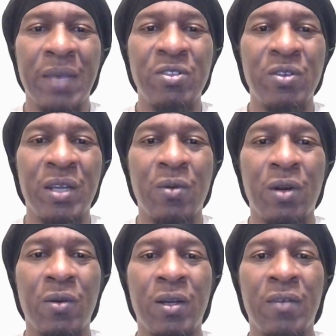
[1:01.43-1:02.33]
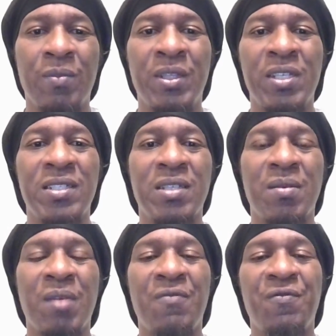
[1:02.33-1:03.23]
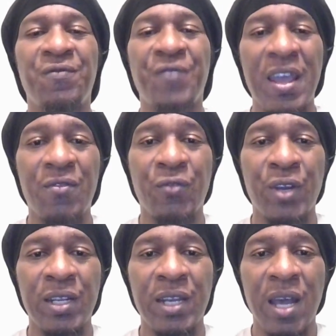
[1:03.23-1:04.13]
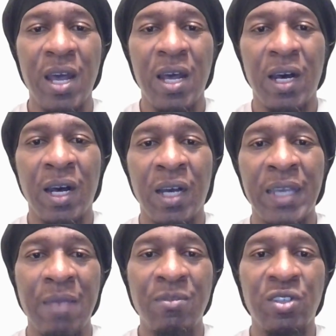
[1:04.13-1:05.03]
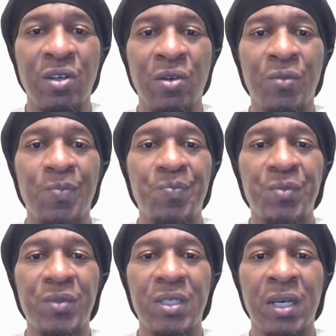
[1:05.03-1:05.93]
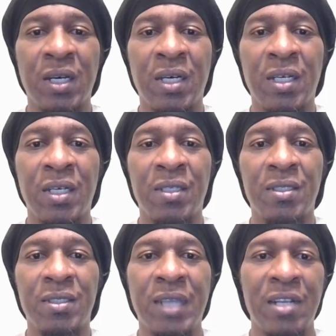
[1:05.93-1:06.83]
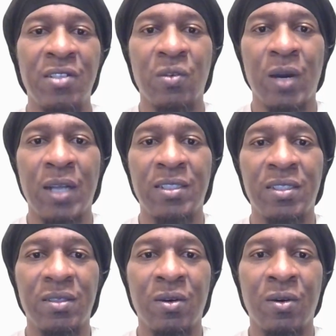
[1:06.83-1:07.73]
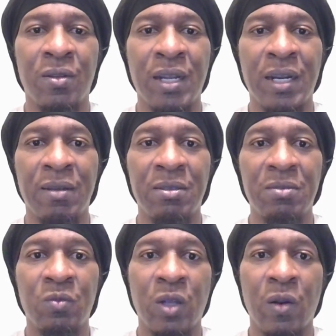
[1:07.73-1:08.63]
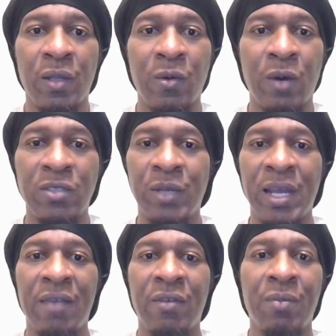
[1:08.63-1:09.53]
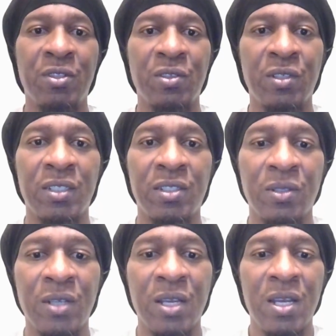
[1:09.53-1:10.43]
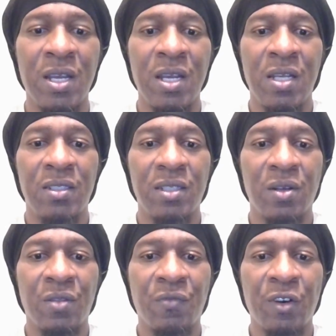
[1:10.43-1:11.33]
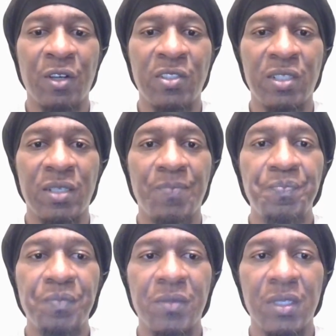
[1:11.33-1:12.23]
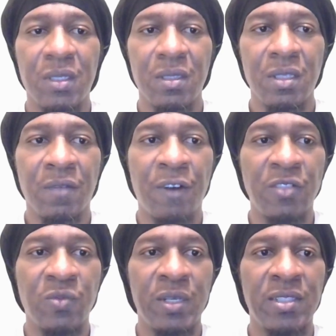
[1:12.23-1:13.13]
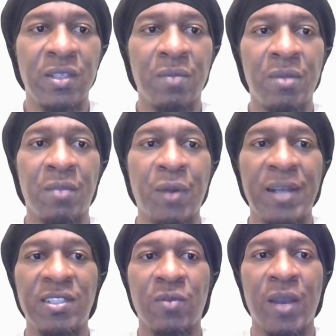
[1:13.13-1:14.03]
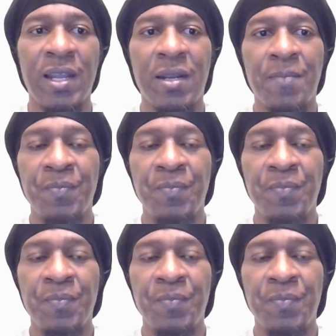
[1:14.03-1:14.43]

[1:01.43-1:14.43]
Game Show Network or whatever. But these are some of my favorite game show that I used to watch or that I currently watch when I have an opportunity to. So the first one is going to be The Price is Right.